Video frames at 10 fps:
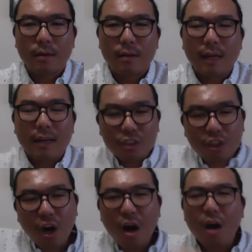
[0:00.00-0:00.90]
That is
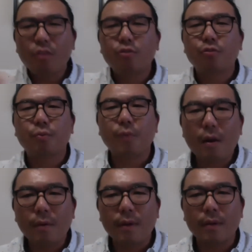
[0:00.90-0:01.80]

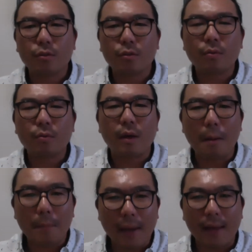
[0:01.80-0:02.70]
contrary to
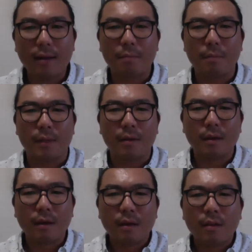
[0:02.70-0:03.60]
abandonment.
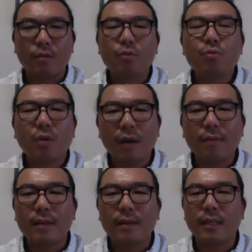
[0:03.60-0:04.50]
The New
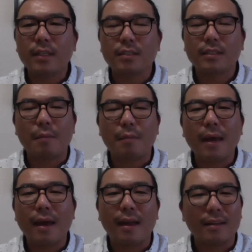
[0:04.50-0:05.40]
Covenant teaches that,
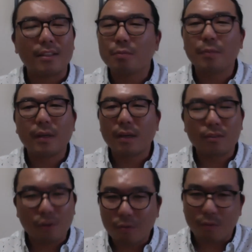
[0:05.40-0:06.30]
man, just
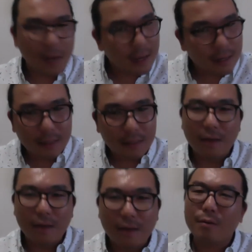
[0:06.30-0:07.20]
because you're Randy,
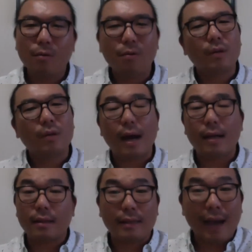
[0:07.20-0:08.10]
oh,
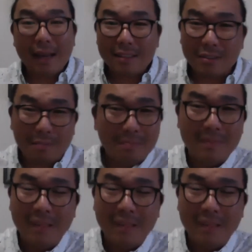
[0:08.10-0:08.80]
God is